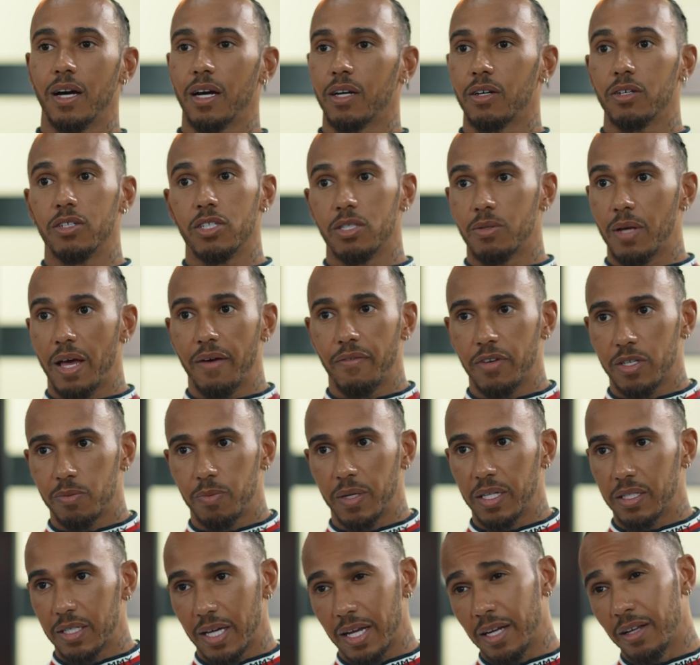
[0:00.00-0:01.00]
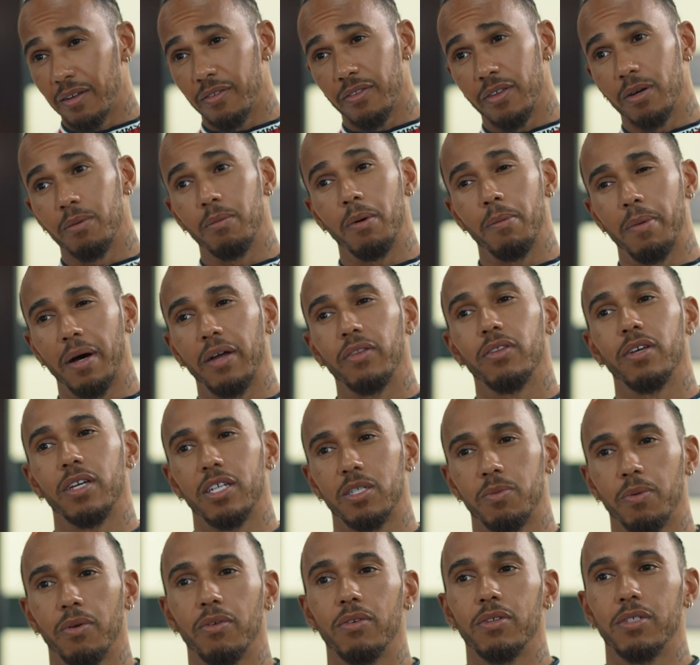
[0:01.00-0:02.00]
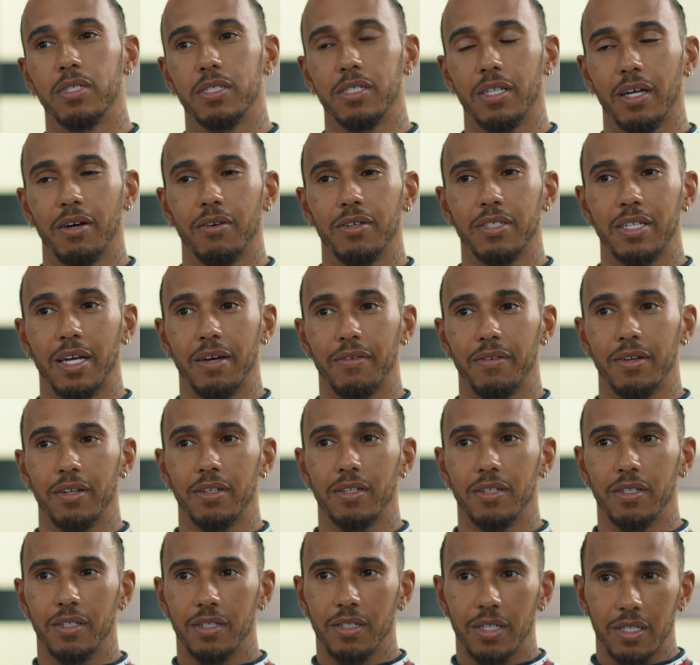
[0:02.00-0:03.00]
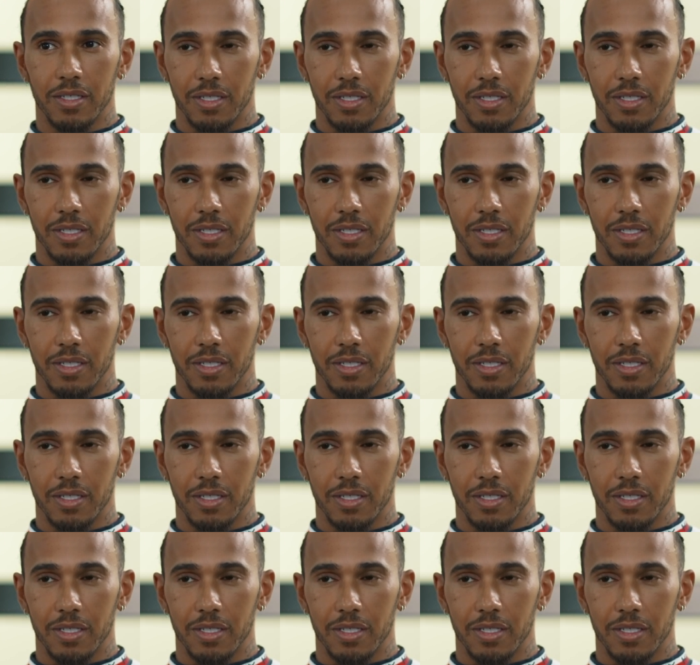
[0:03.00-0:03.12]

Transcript: couldn't ever speak to any of them about the experiences I was having mm-hmm.